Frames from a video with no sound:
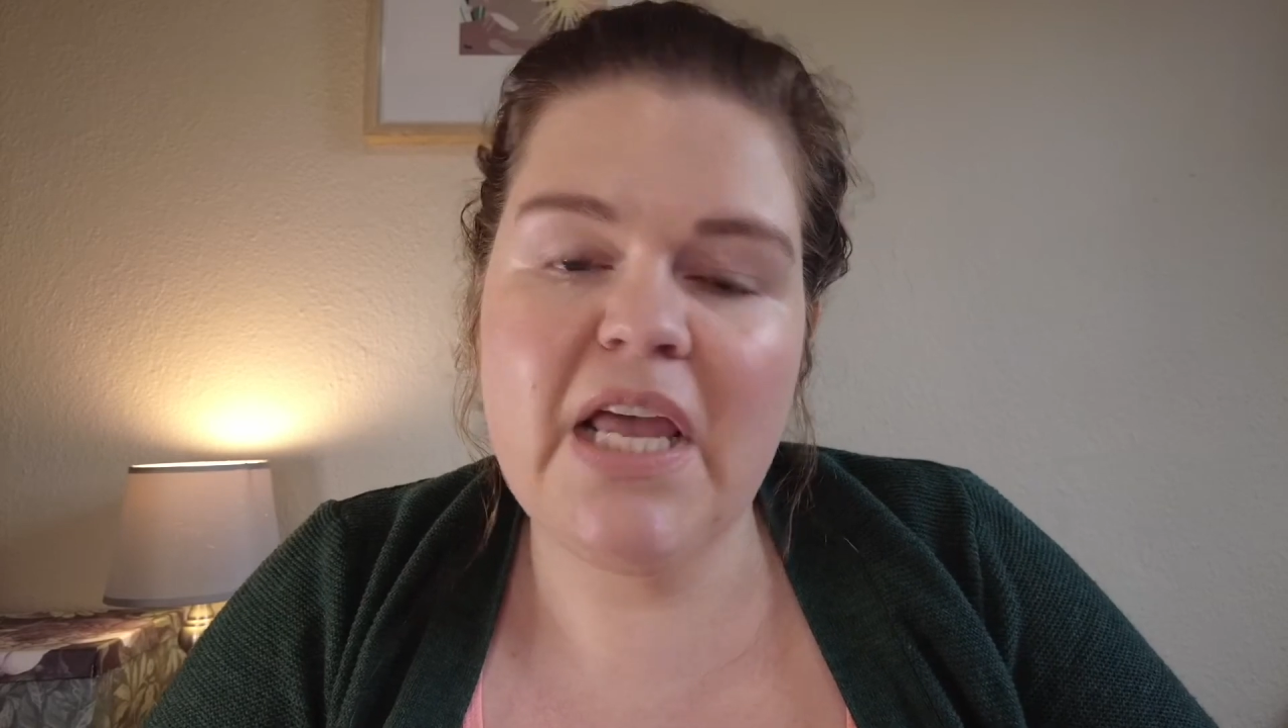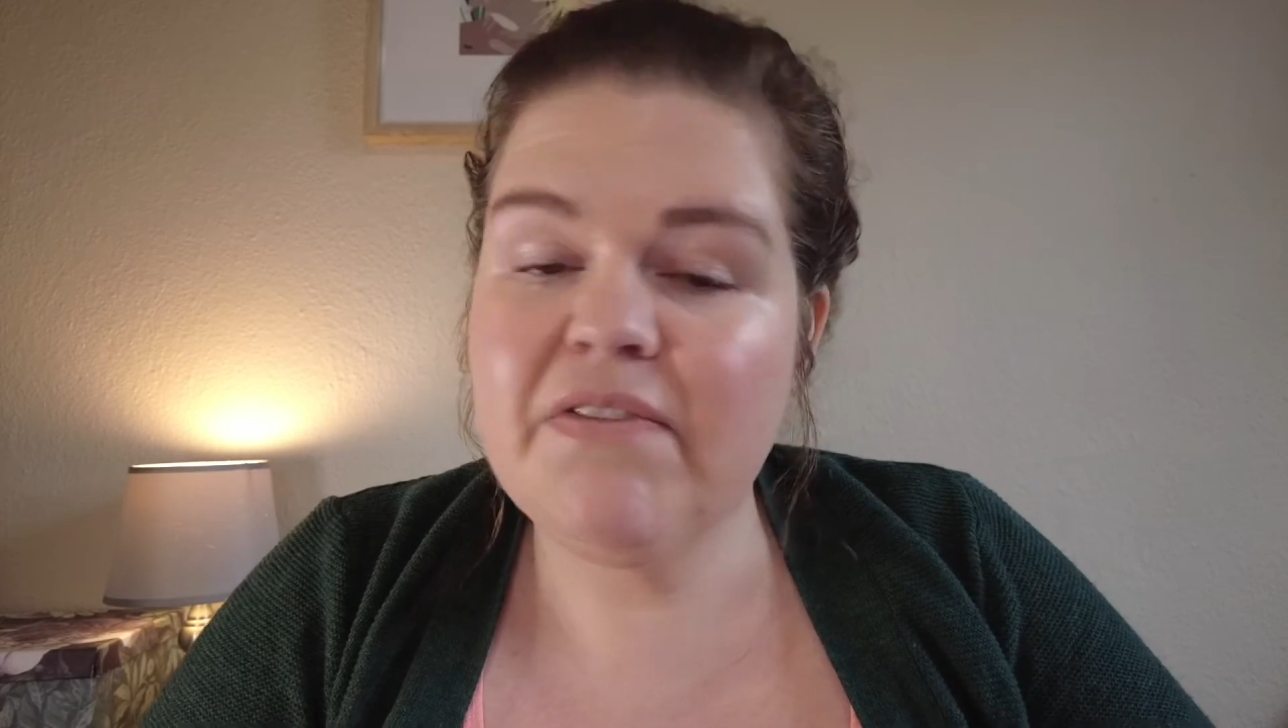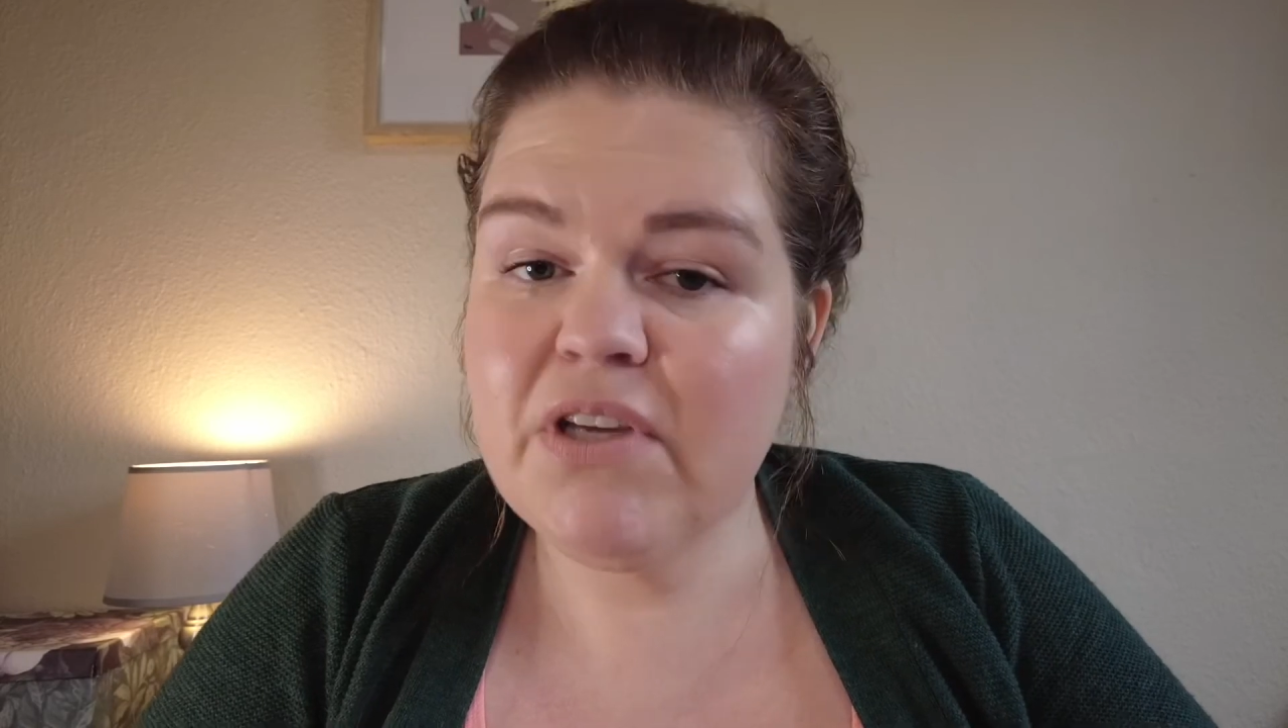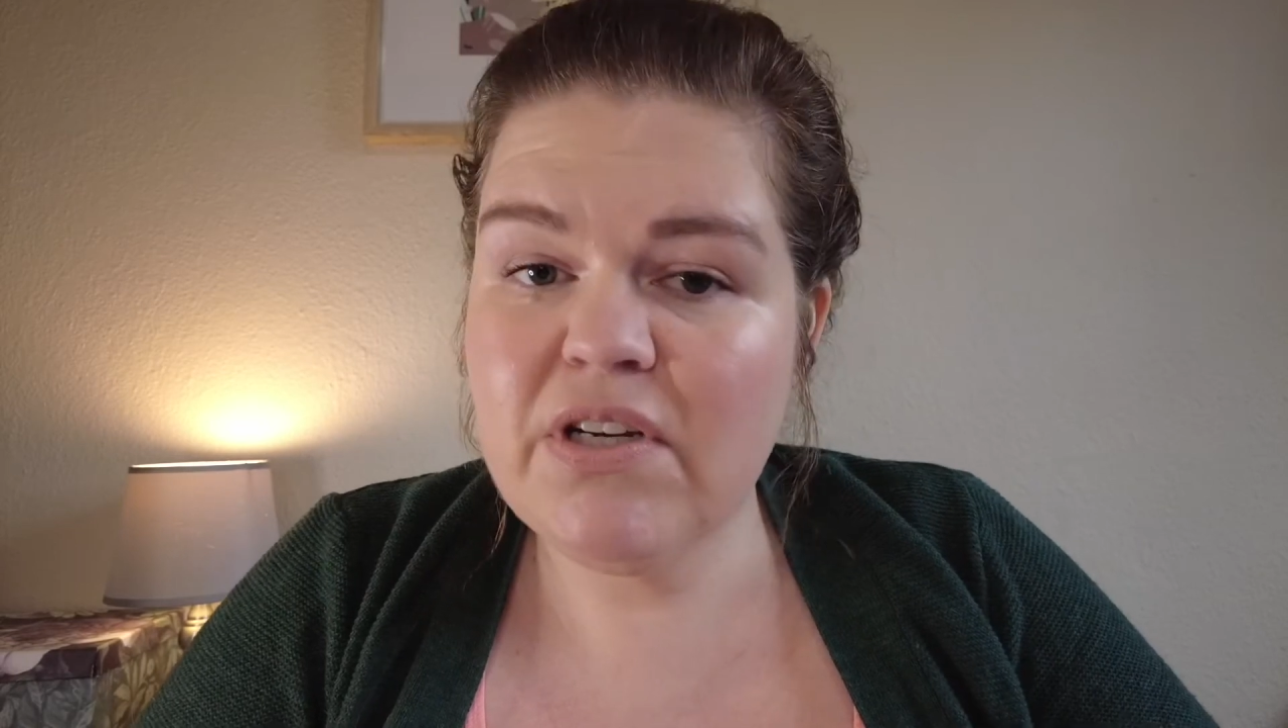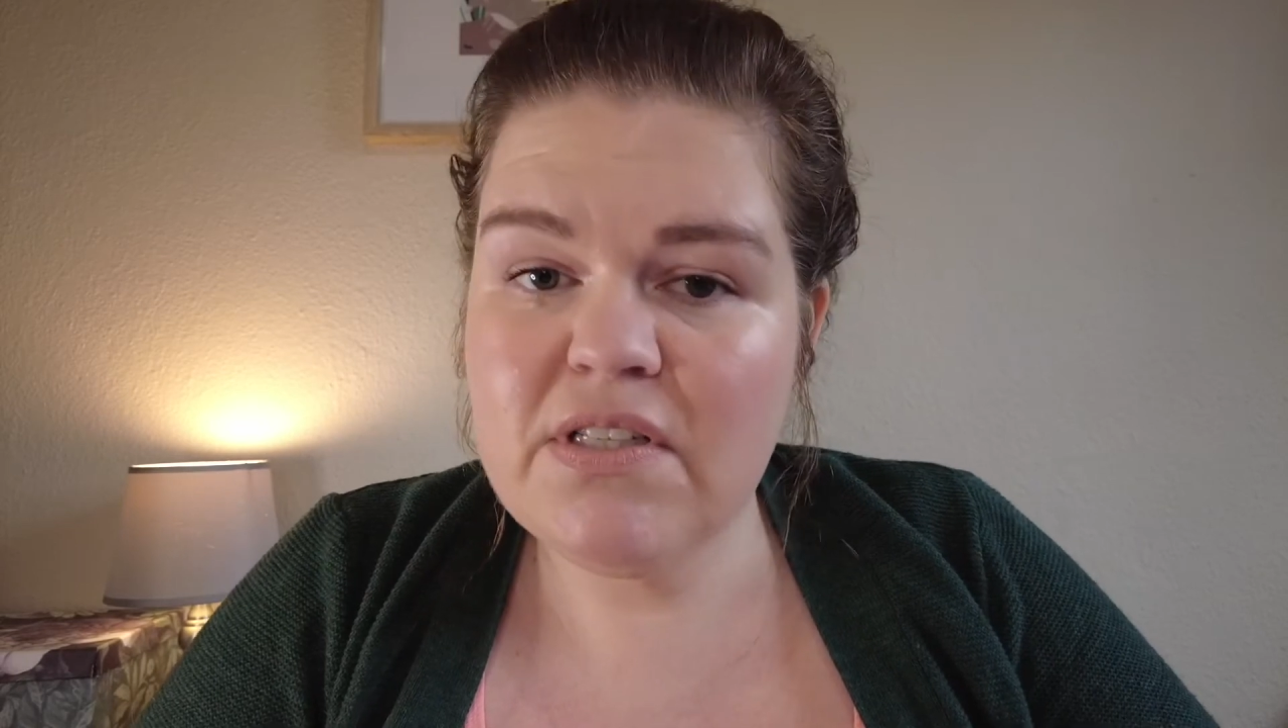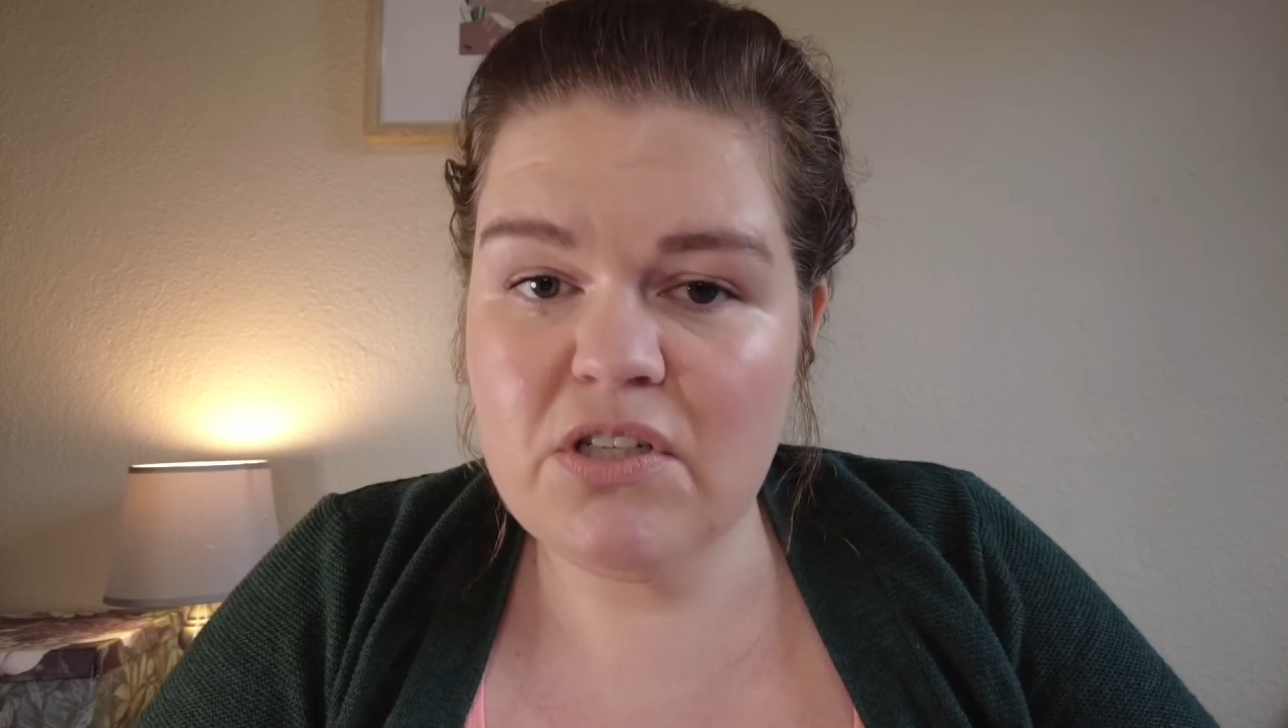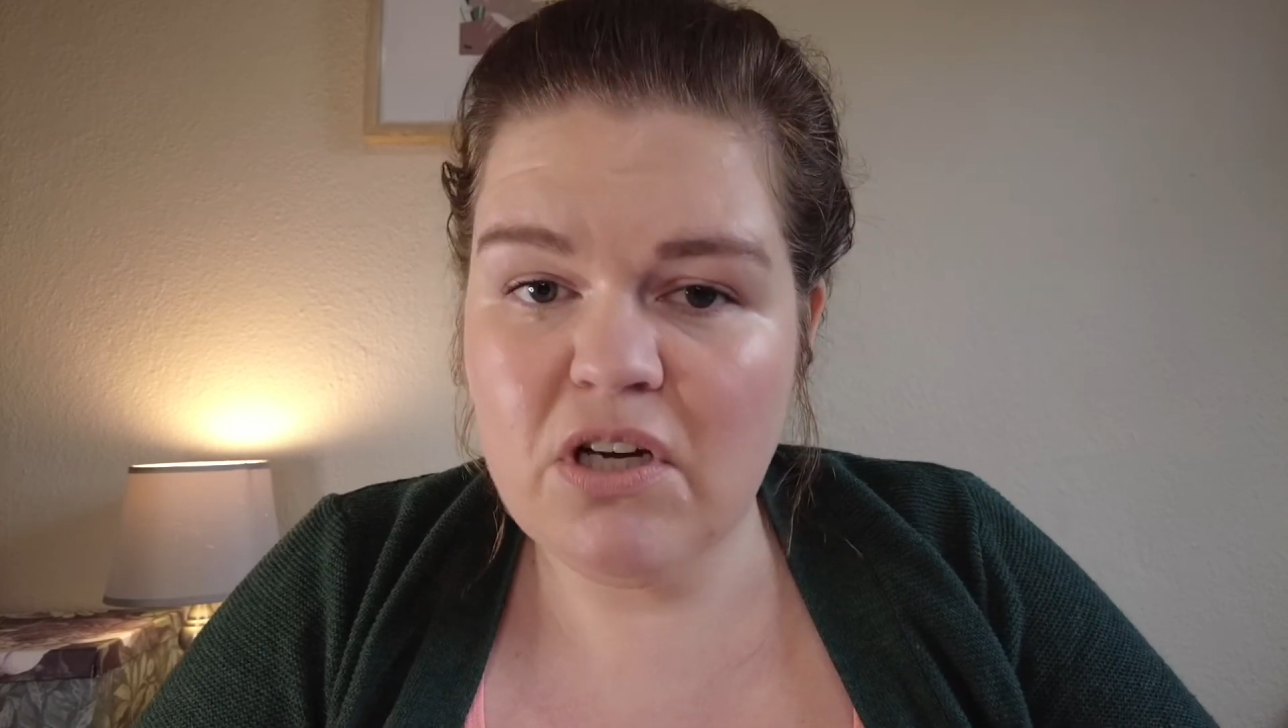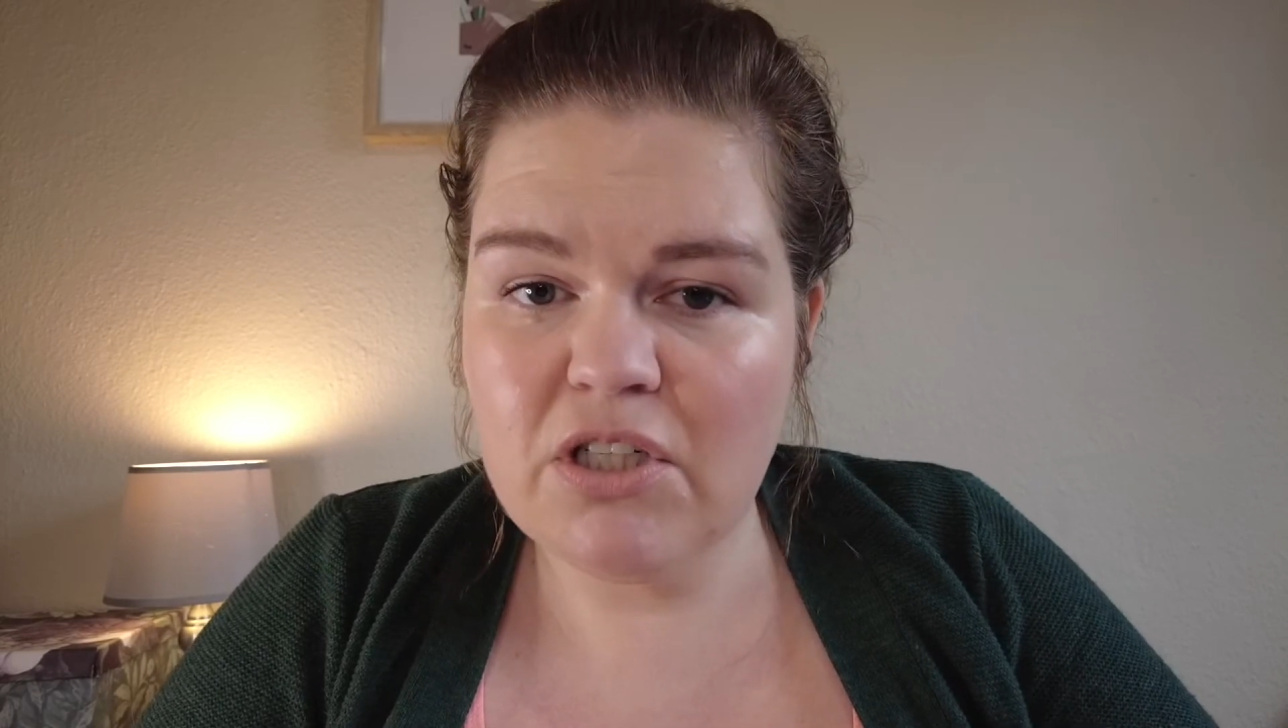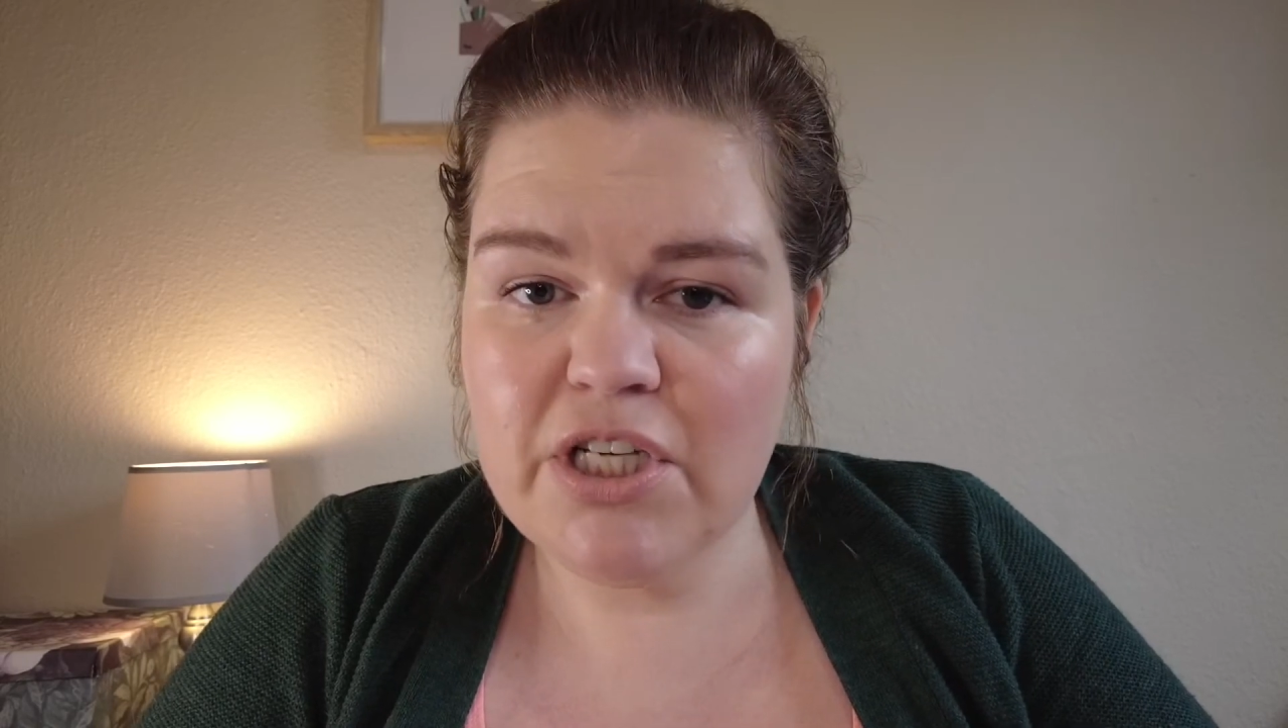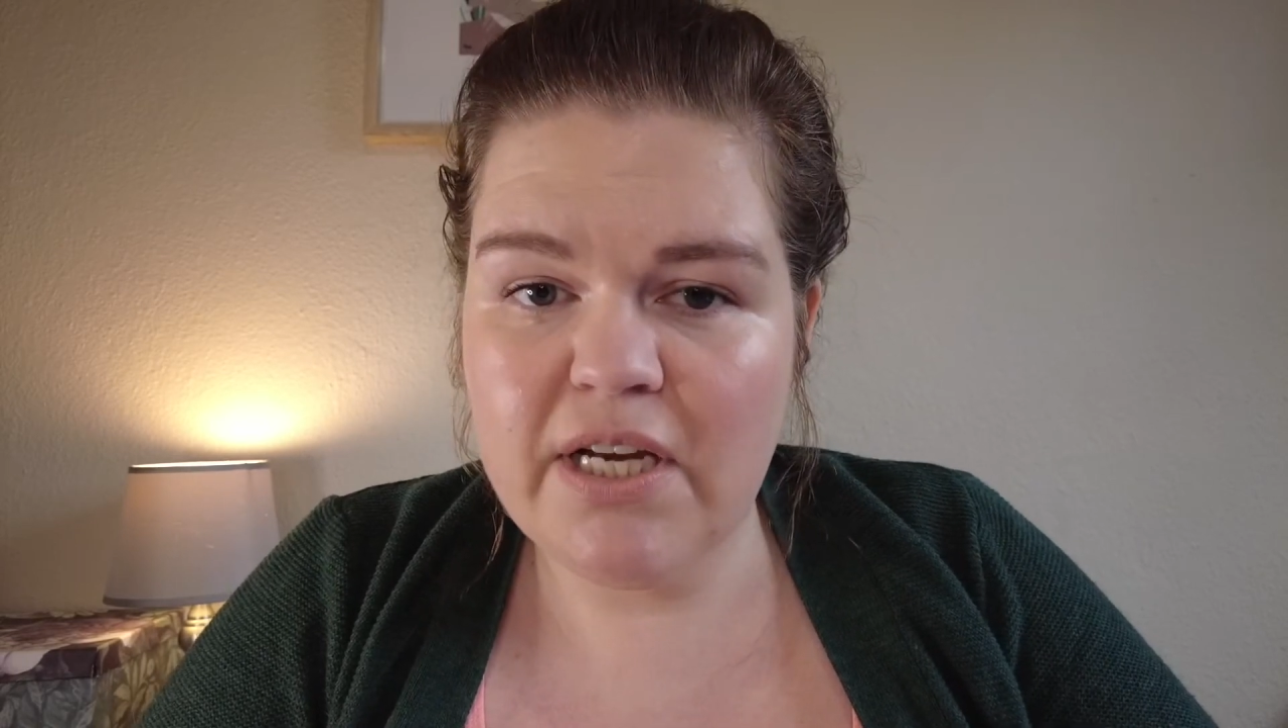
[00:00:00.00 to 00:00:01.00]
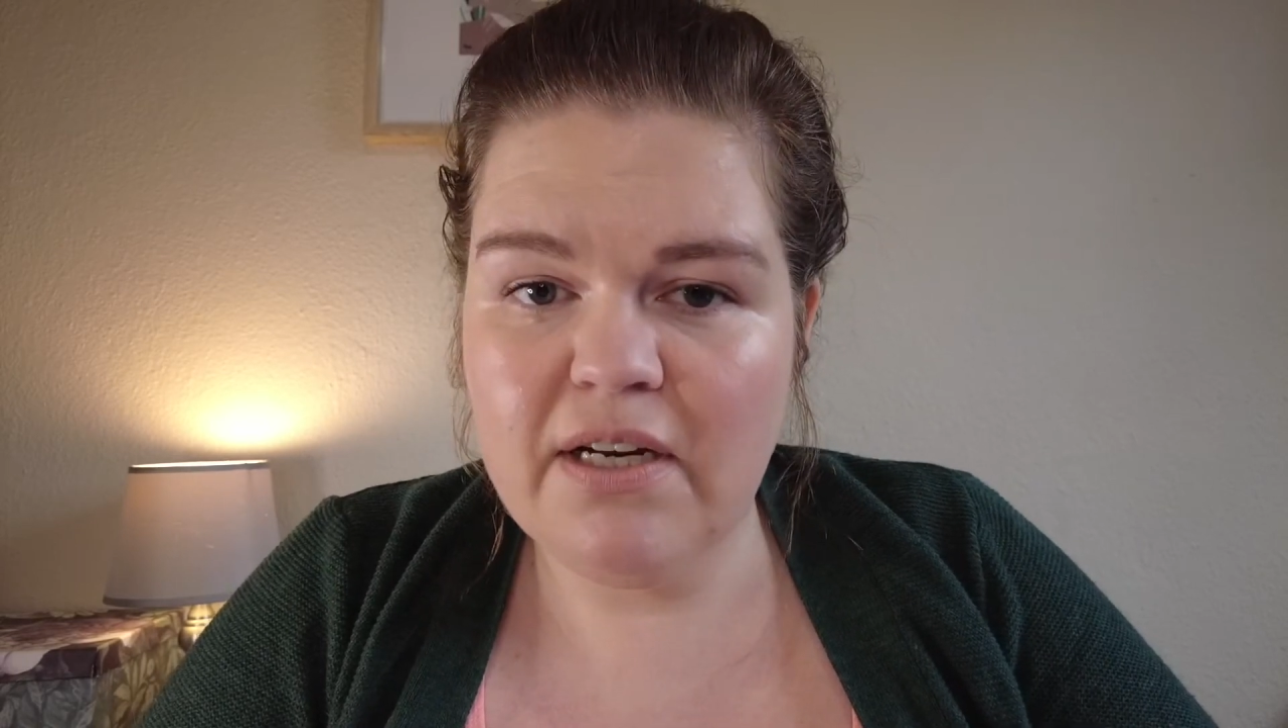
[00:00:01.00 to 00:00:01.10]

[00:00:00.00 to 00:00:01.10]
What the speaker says: If there is a dark shade